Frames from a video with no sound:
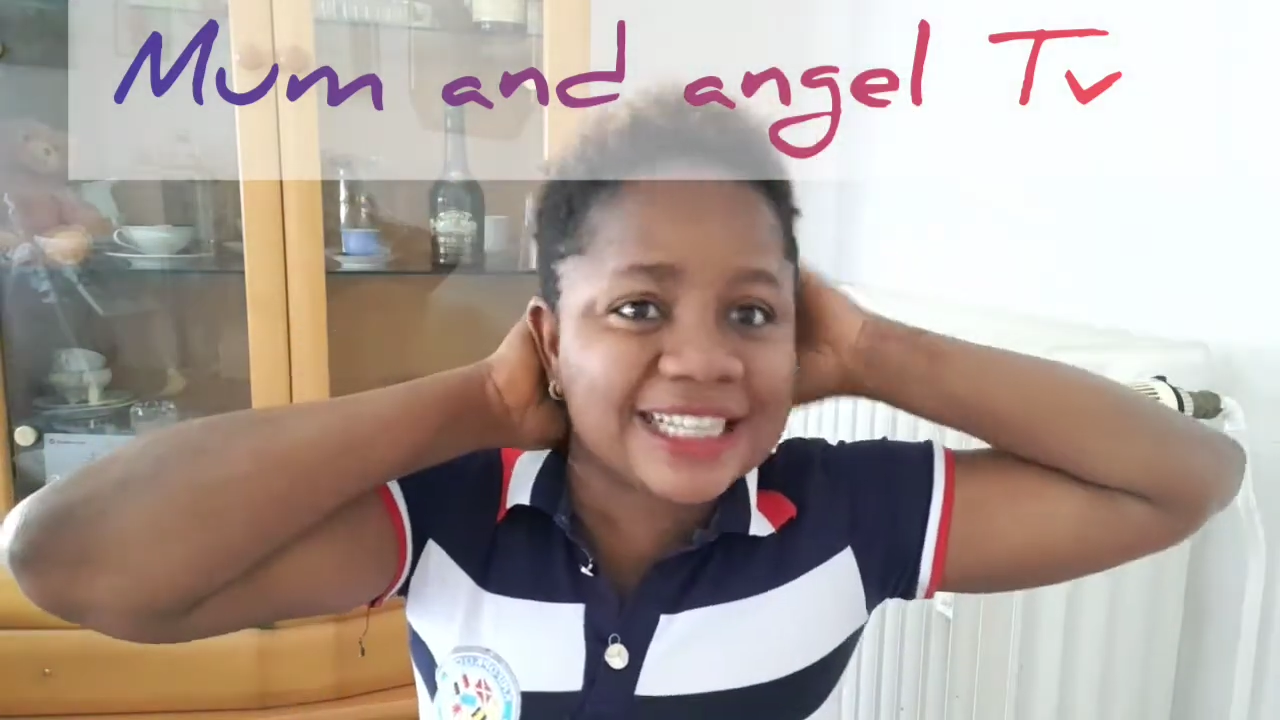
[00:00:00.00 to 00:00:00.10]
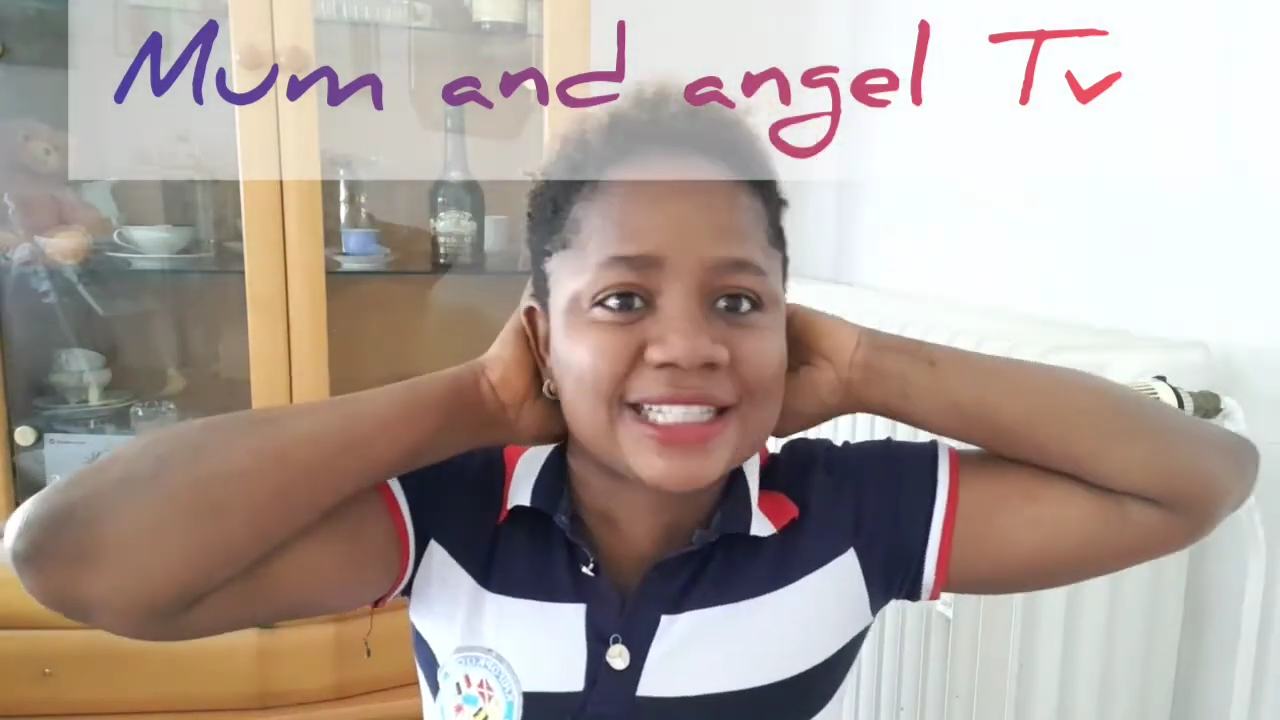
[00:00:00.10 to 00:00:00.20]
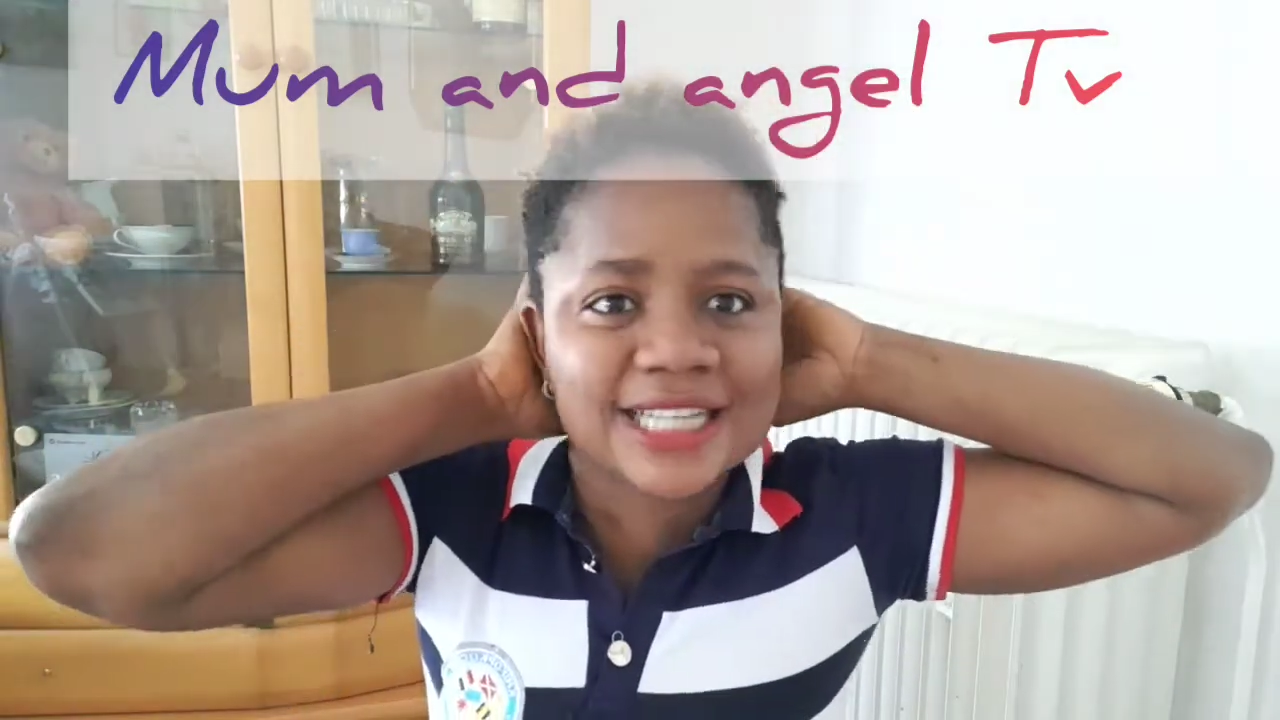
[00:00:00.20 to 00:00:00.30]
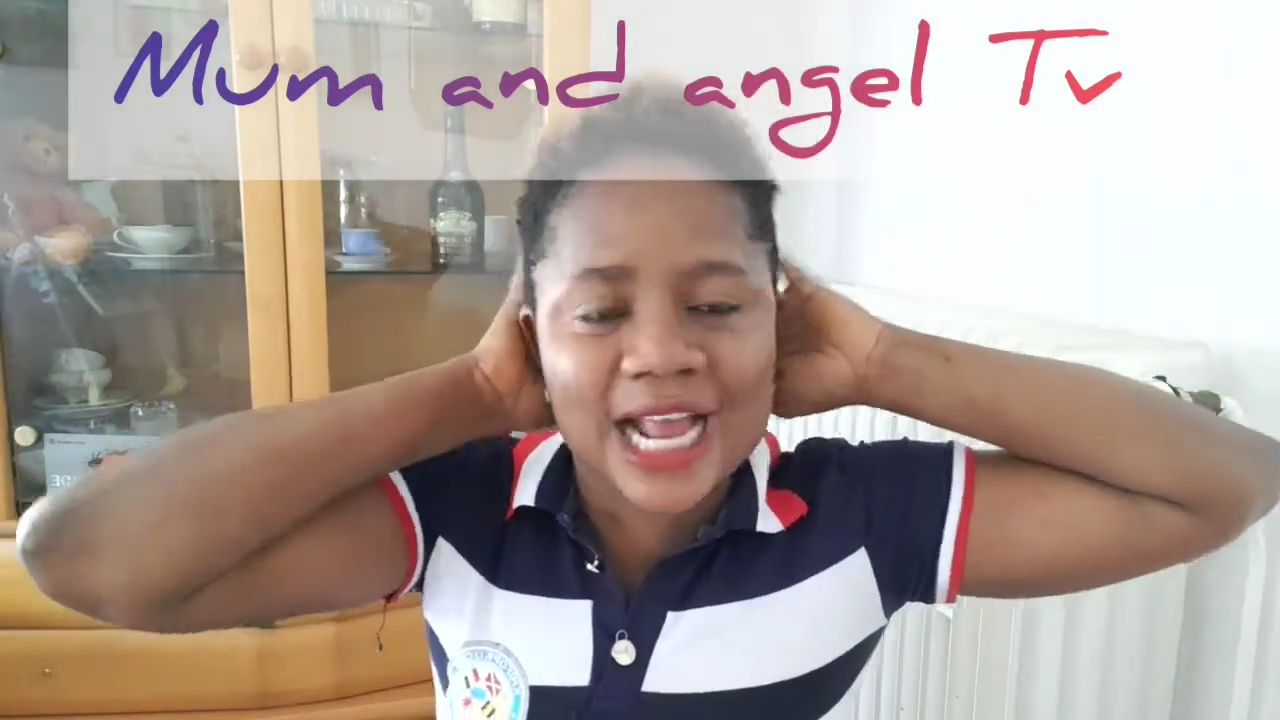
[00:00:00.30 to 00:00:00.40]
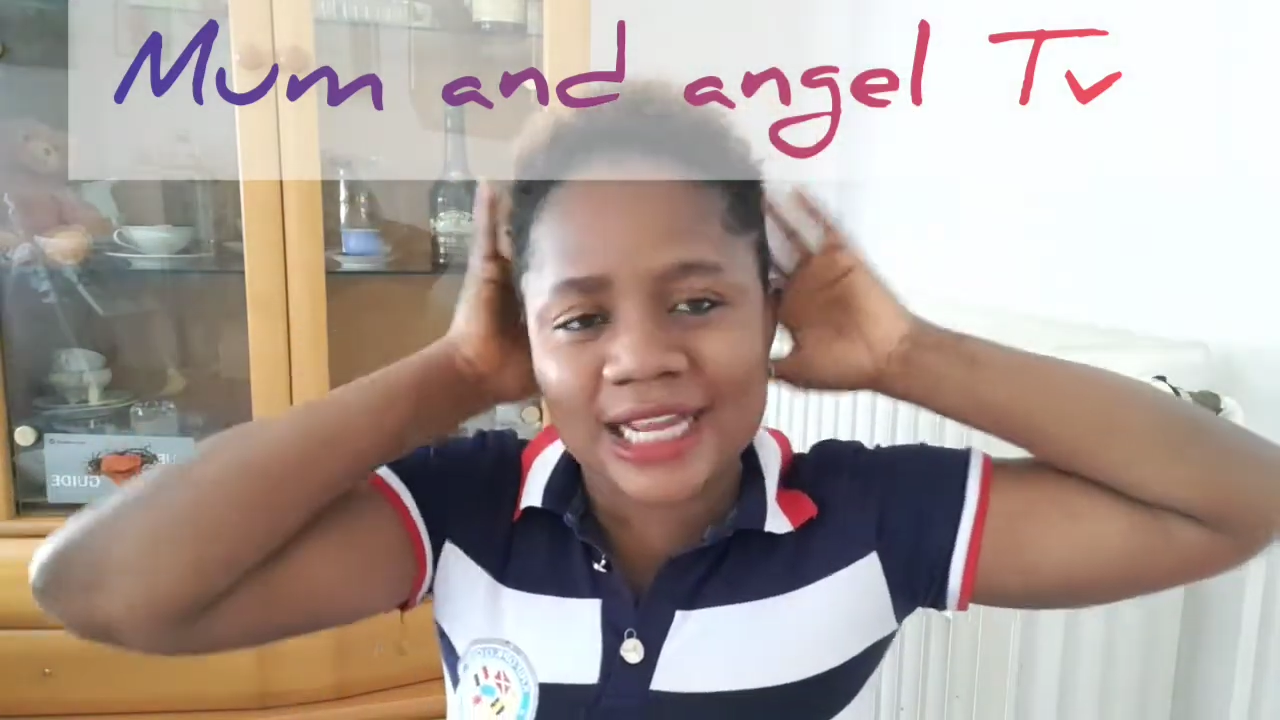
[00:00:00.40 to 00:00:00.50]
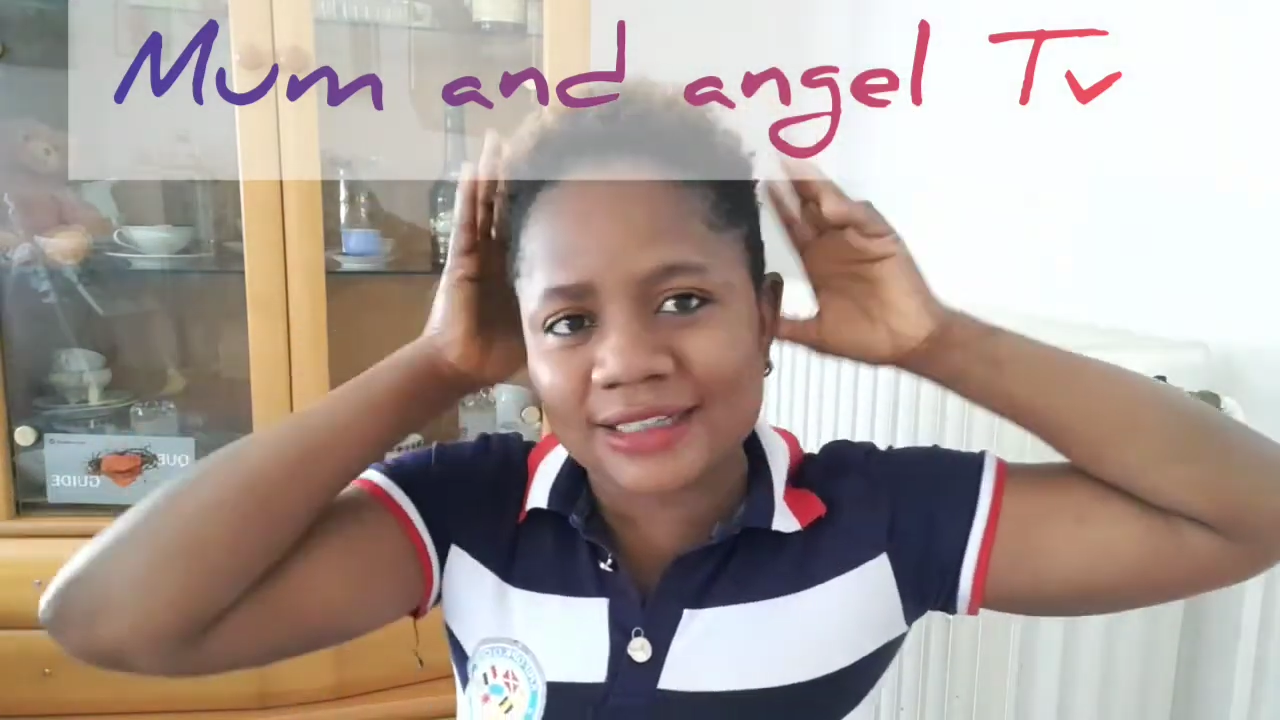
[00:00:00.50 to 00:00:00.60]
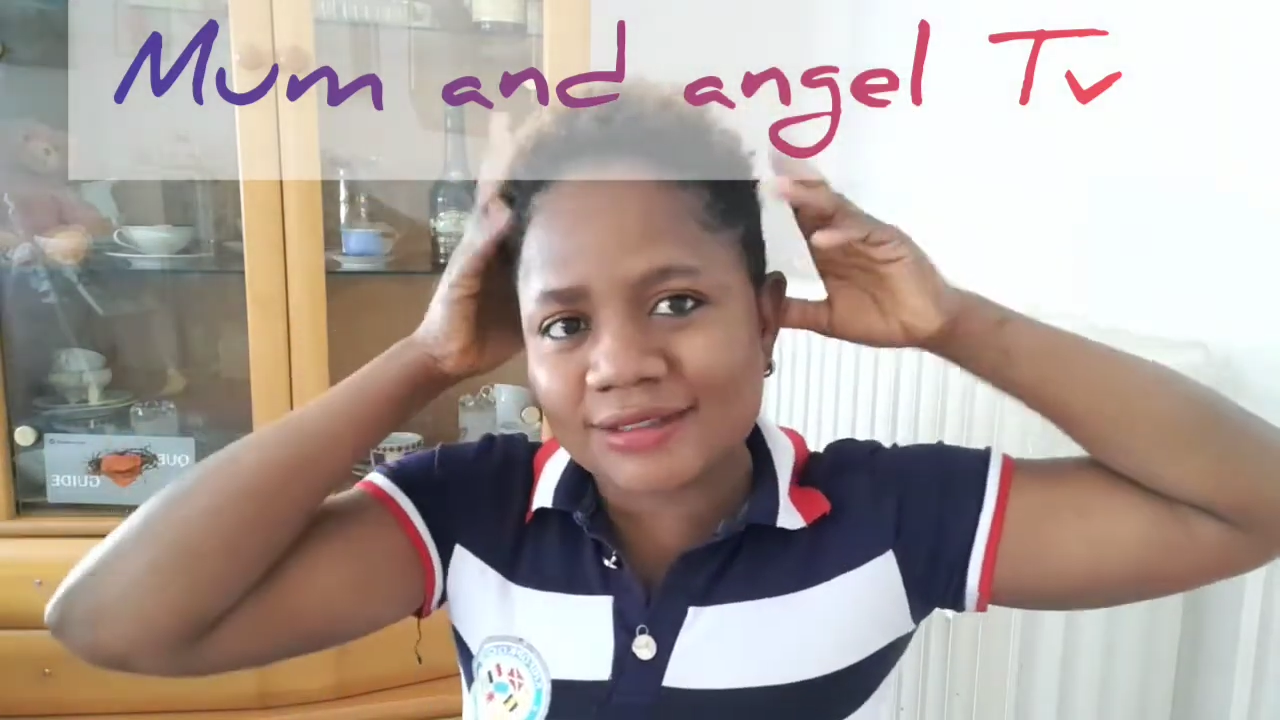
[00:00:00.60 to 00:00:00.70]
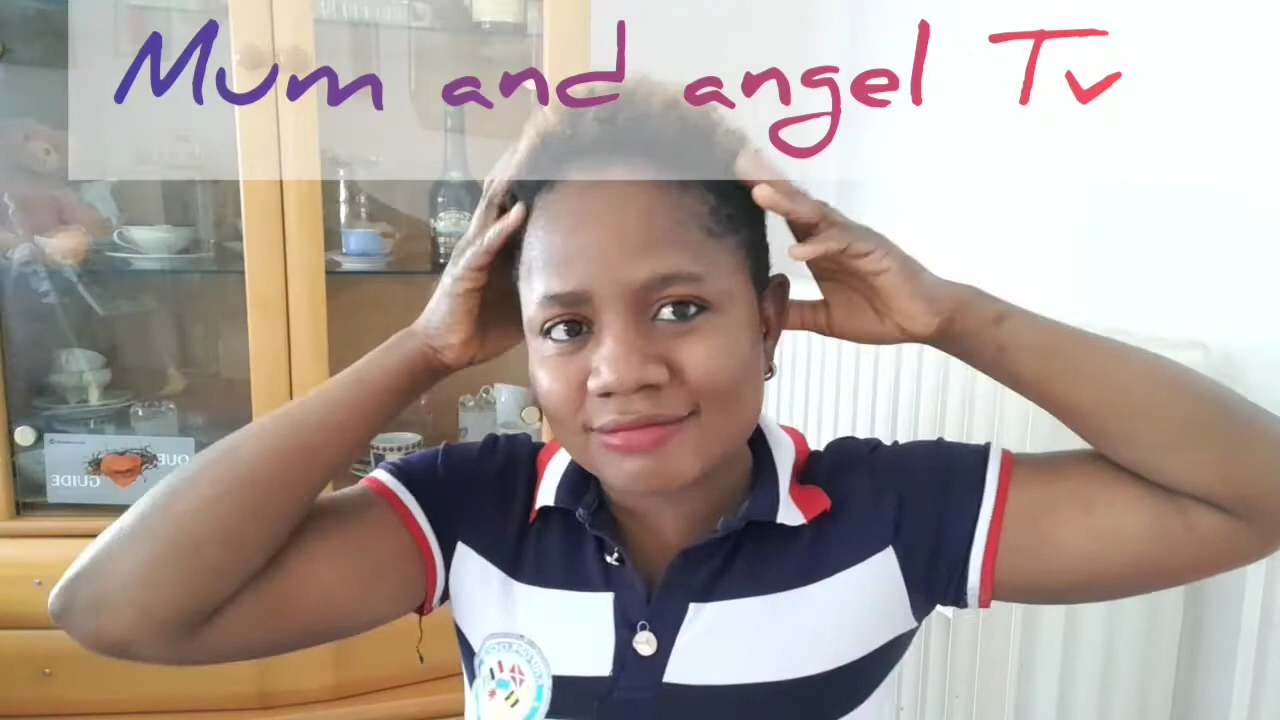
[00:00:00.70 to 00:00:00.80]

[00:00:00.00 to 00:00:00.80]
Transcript: style,